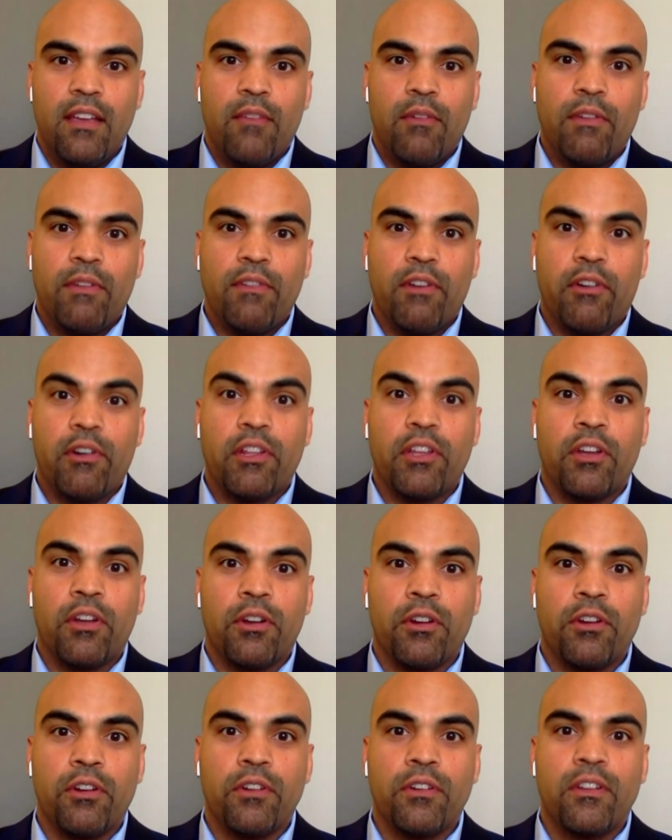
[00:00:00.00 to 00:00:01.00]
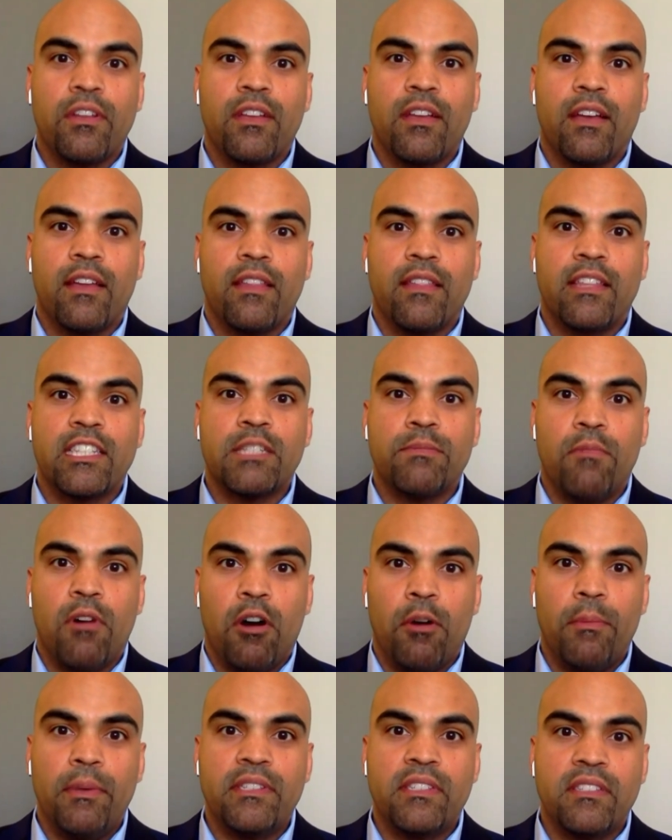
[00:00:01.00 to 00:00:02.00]
We've already heard uh, that
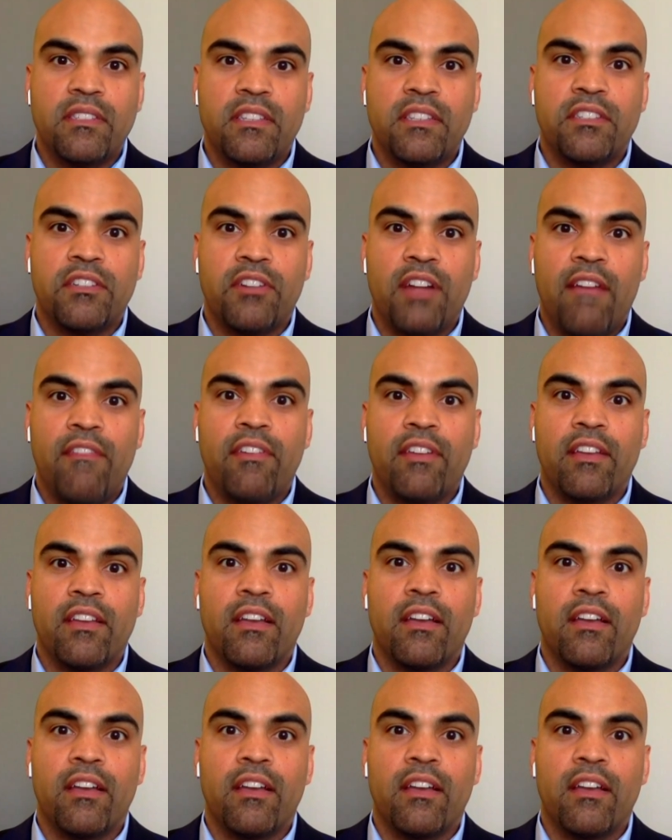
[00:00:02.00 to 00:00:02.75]
small businesses are having